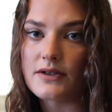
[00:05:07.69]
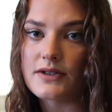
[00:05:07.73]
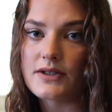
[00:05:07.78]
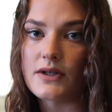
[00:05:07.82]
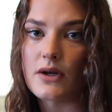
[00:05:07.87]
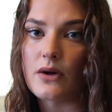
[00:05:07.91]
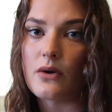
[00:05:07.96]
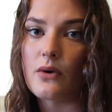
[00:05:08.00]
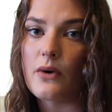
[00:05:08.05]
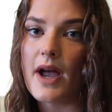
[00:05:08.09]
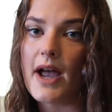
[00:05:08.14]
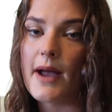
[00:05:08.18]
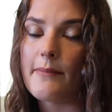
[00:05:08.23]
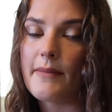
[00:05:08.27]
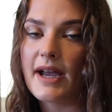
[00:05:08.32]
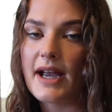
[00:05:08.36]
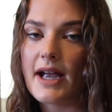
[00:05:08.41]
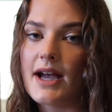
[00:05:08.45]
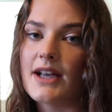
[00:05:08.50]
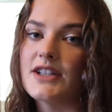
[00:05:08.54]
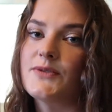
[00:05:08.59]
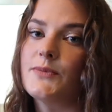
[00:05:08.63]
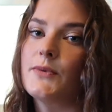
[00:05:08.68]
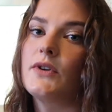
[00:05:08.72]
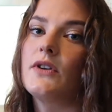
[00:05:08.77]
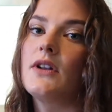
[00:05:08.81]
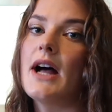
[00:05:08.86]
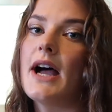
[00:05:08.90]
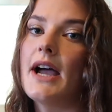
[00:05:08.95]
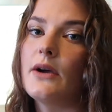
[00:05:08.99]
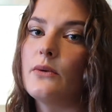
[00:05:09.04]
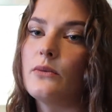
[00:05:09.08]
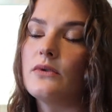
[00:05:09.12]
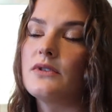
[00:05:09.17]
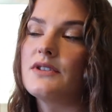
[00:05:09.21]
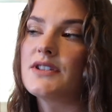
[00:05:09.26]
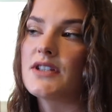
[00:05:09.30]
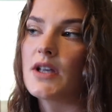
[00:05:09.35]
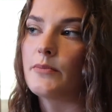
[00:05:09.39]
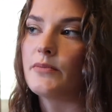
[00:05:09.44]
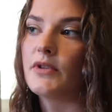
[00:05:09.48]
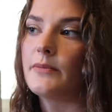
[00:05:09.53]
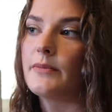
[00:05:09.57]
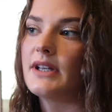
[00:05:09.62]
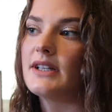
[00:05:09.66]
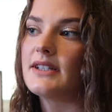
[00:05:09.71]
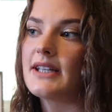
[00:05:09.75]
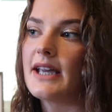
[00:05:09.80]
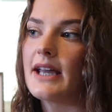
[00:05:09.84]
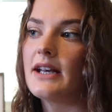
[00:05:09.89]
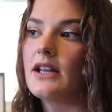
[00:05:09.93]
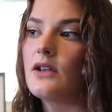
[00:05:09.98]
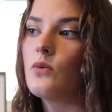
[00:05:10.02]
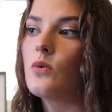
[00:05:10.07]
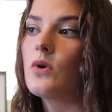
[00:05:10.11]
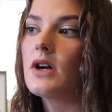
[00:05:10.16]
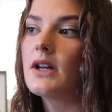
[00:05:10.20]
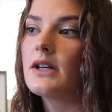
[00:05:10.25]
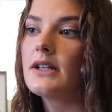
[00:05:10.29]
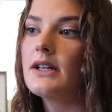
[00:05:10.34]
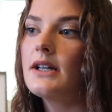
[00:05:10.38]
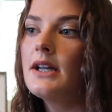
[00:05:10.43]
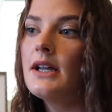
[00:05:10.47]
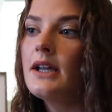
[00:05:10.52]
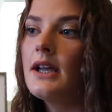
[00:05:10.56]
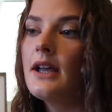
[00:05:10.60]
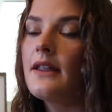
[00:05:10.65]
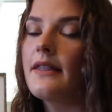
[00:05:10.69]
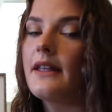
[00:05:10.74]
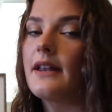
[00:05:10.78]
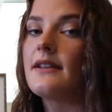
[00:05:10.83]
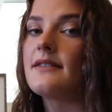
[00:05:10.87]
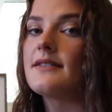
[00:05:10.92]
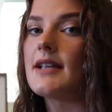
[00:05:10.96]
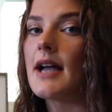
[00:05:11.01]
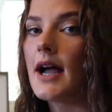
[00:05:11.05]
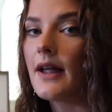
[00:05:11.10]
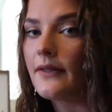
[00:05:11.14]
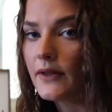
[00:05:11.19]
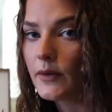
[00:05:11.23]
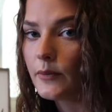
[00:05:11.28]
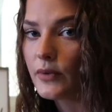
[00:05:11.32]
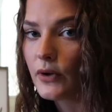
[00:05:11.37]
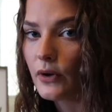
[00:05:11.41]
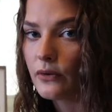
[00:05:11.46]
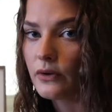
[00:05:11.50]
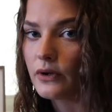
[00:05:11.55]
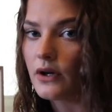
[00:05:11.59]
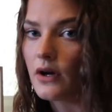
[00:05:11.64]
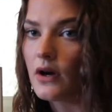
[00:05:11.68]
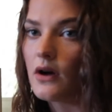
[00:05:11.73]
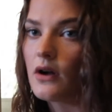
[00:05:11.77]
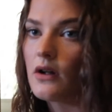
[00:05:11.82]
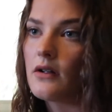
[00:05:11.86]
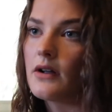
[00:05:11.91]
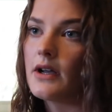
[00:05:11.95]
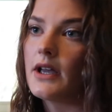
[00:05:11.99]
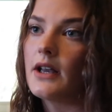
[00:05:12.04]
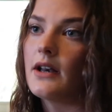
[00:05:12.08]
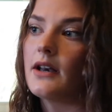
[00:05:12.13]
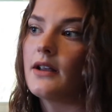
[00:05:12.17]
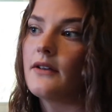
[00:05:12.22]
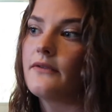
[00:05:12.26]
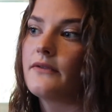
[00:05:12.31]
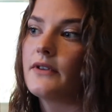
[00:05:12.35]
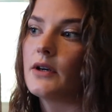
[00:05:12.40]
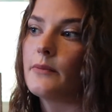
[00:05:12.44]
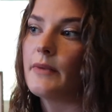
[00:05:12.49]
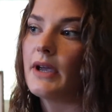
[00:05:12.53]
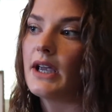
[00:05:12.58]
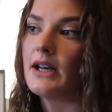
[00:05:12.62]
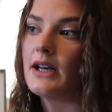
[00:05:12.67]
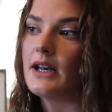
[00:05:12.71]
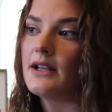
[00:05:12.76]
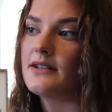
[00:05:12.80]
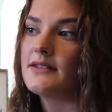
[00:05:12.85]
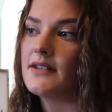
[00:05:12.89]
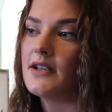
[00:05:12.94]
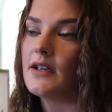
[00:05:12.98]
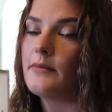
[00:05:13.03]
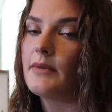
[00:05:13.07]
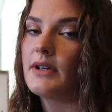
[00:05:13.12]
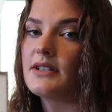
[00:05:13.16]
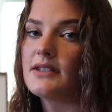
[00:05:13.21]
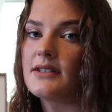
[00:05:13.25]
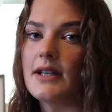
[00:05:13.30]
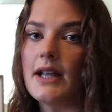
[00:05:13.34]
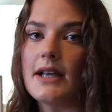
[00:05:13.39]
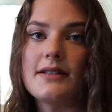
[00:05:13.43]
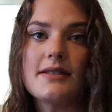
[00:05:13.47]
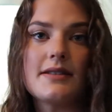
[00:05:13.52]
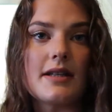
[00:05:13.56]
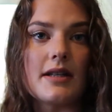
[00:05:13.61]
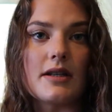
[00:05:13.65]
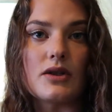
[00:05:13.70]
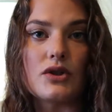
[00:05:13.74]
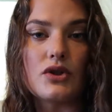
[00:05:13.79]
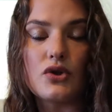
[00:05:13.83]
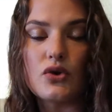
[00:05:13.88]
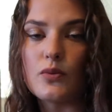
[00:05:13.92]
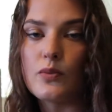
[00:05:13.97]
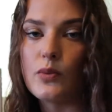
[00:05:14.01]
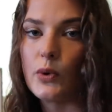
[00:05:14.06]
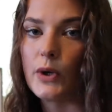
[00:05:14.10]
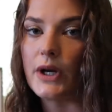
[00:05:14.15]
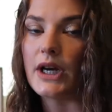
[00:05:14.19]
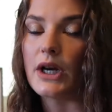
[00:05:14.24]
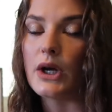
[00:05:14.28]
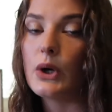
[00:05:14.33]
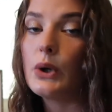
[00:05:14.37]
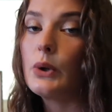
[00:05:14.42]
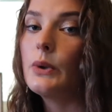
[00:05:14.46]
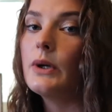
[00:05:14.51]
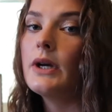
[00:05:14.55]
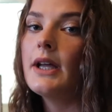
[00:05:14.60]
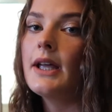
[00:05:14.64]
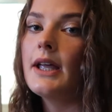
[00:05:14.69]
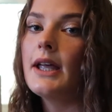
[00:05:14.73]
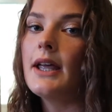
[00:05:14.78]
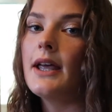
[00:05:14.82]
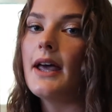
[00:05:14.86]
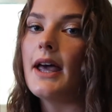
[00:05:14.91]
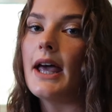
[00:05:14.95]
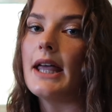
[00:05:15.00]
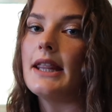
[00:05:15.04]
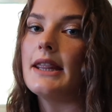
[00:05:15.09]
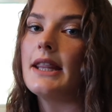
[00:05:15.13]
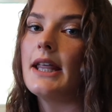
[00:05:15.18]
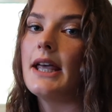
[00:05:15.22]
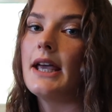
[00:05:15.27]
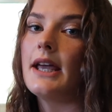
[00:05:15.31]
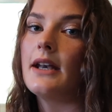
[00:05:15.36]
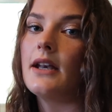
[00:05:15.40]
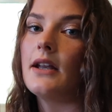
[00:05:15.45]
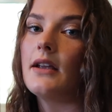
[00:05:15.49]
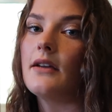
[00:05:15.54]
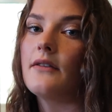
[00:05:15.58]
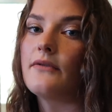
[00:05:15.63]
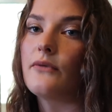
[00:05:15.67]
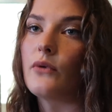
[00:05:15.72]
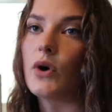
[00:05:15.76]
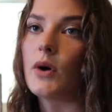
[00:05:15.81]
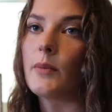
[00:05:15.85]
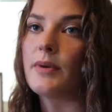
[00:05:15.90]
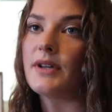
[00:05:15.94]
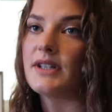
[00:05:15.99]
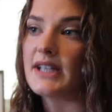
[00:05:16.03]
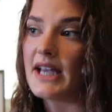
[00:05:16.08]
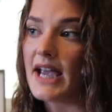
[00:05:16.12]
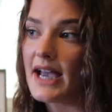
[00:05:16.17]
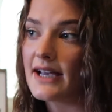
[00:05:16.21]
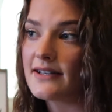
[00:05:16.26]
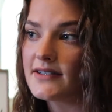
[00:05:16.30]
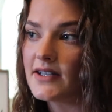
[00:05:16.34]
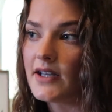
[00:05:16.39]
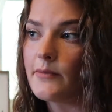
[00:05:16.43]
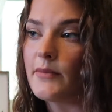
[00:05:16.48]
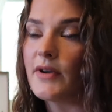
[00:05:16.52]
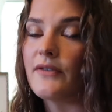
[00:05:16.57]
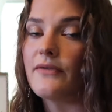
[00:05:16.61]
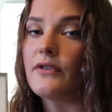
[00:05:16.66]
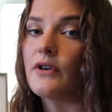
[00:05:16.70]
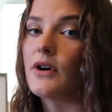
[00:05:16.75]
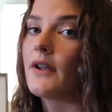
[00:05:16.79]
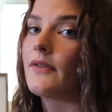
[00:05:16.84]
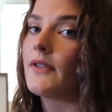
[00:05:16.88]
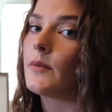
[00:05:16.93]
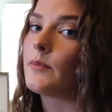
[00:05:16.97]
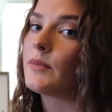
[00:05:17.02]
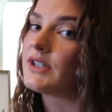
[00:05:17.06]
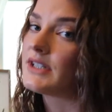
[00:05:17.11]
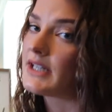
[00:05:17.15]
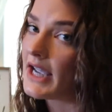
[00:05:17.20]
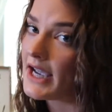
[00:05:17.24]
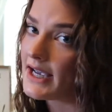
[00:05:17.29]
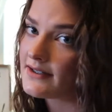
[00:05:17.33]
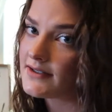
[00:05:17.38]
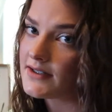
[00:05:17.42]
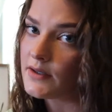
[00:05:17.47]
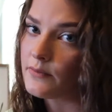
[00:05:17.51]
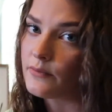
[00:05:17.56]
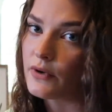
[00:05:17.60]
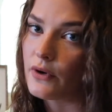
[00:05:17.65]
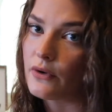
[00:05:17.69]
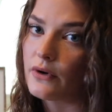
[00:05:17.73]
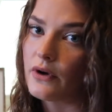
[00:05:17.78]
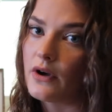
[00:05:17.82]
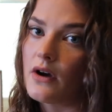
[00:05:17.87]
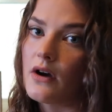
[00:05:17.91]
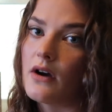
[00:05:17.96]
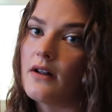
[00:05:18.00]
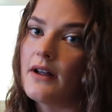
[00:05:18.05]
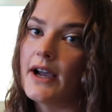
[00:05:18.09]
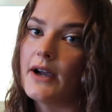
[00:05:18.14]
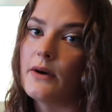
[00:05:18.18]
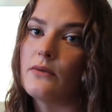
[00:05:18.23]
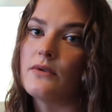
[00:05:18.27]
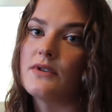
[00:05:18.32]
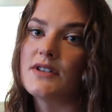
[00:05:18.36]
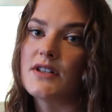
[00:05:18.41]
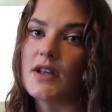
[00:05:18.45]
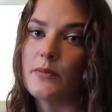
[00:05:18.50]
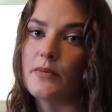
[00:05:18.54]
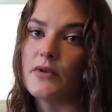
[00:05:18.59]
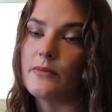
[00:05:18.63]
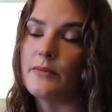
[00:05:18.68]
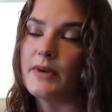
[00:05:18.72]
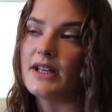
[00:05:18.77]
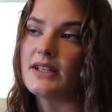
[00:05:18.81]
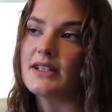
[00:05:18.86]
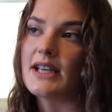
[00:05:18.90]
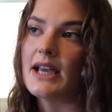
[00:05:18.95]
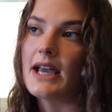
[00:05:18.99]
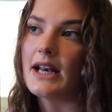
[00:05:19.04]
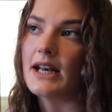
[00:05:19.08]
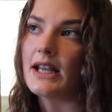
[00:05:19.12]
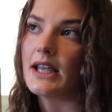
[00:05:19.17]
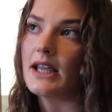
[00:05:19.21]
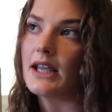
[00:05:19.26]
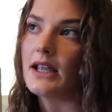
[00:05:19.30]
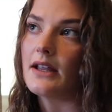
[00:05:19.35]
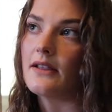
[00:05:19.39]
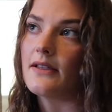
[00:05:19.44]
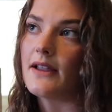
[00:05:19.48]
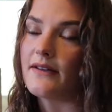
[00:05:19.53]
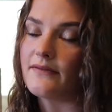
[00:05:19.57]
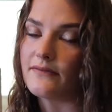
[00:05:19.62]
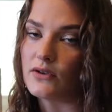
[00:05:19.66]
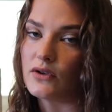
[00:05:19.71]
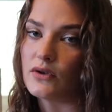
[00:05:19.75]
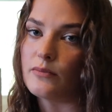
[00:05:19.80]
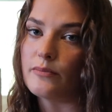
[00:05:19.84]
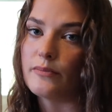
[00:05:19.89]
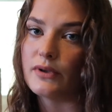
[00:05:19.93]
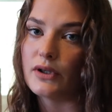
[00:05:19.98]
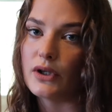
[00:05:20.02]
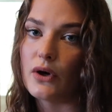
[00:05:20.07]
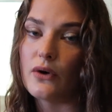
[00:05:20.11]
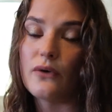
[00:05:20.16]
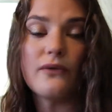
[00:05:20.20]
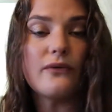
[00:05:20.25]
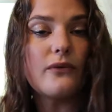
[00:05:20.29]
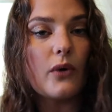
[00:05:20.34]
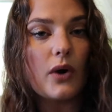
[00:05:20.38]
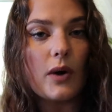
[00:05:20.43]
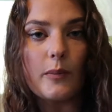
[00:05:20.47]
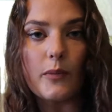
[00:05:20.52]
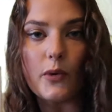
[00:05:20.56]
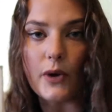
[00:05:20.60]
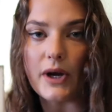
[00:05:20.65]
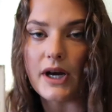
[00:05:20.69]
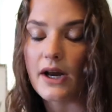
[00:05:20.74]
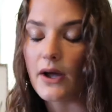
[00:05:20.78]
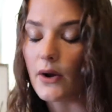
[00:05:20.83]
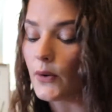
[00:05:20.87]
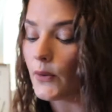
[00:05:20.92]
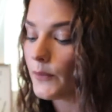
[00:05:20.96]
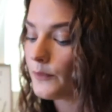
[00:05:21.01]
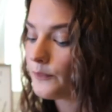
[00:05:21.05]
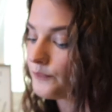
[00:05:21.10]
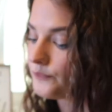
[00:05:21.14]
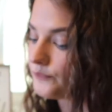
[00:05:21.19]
So at my hospital, I will supplement anyone that is on the protocol, and if their magnesium is less than 2.0. And then for potassium, if they're on the potassium protocol, I will supplement any level below 4.0.